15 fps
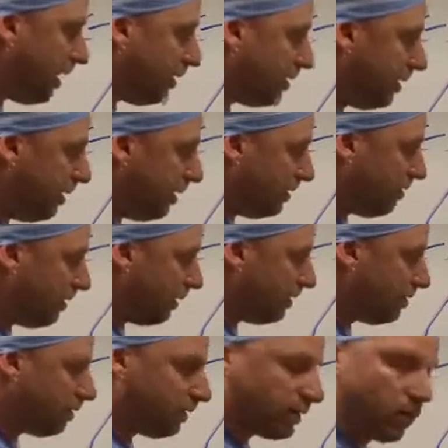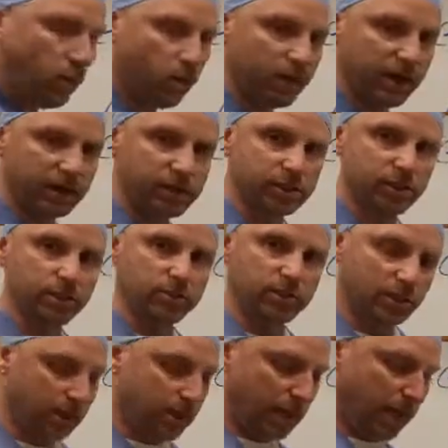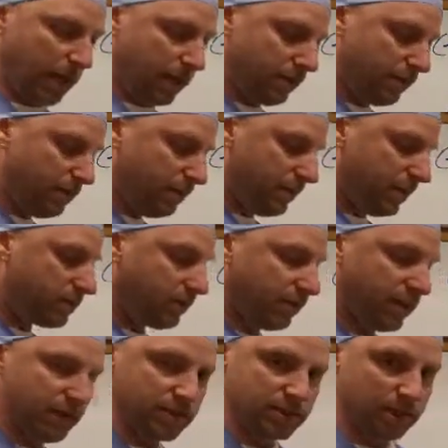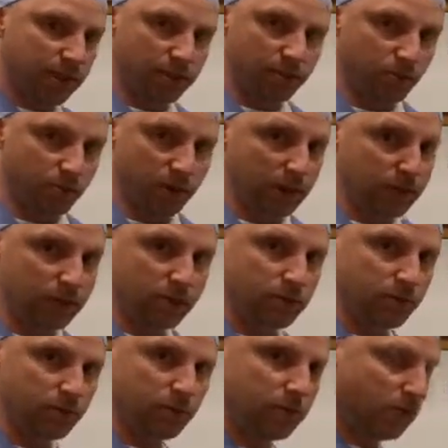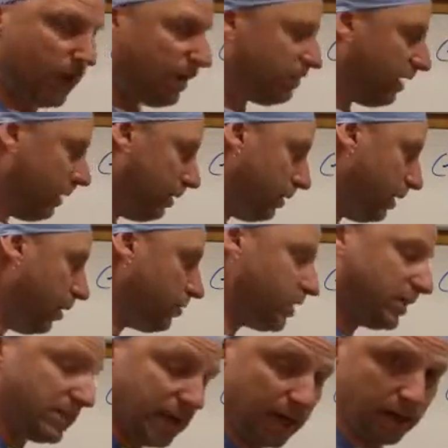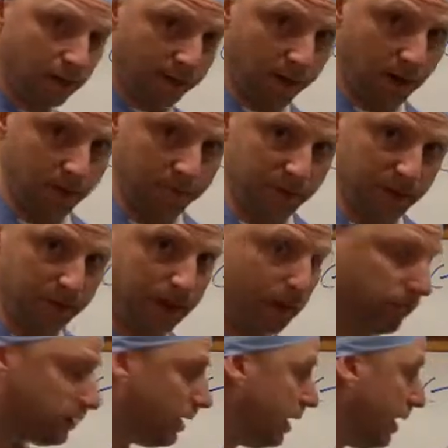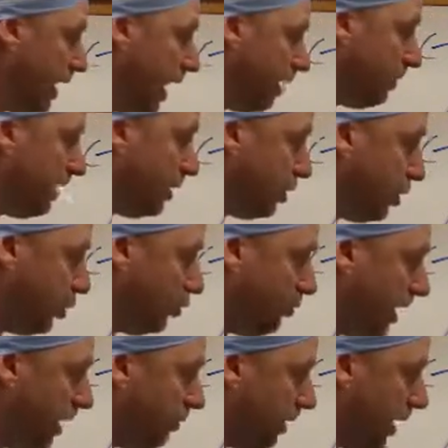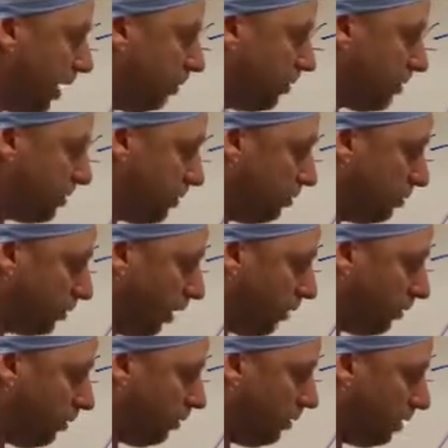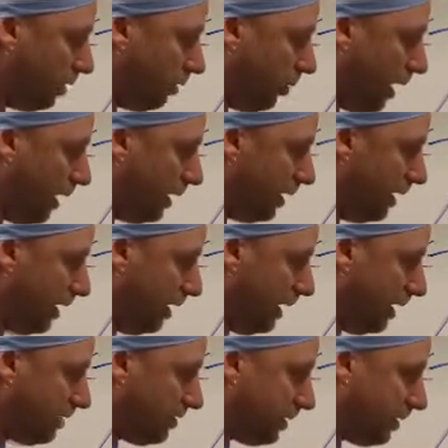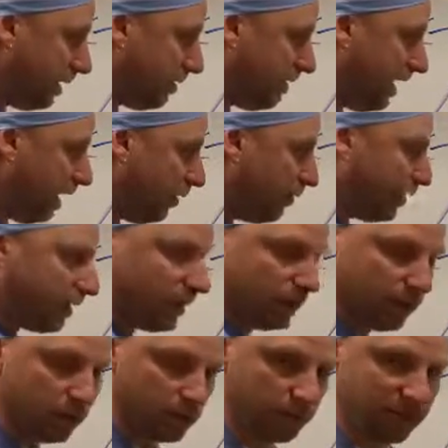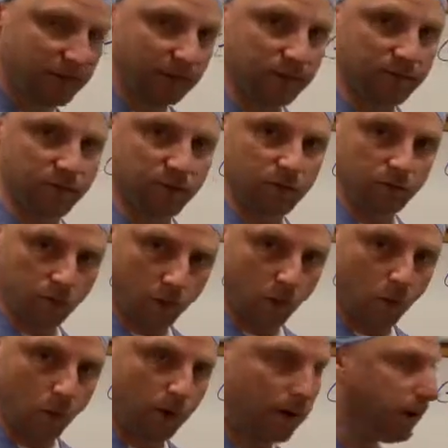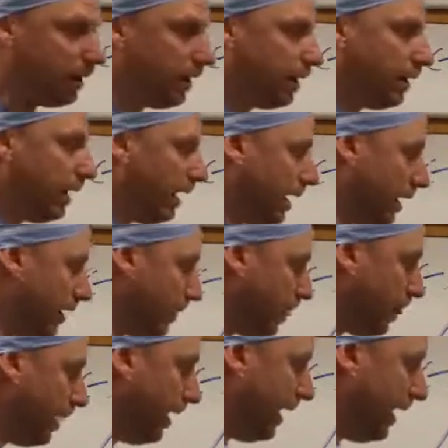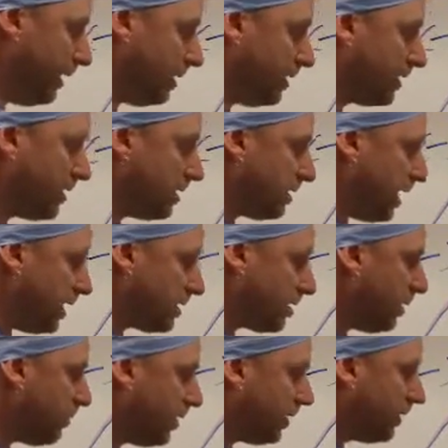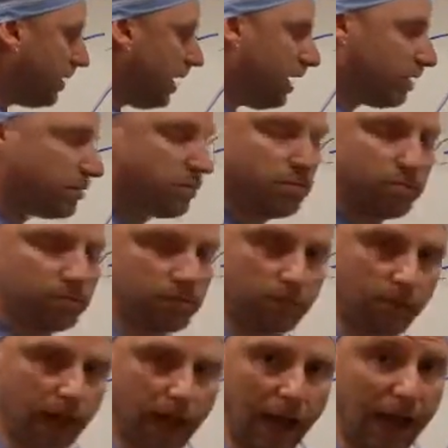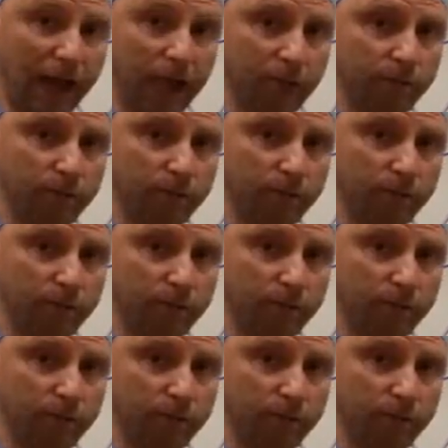that to get to the core issues, and these are things that really you have to go to psychotherapy about. I mean, you may be able to journal your way into delving a little bit into your core, and this is not something that I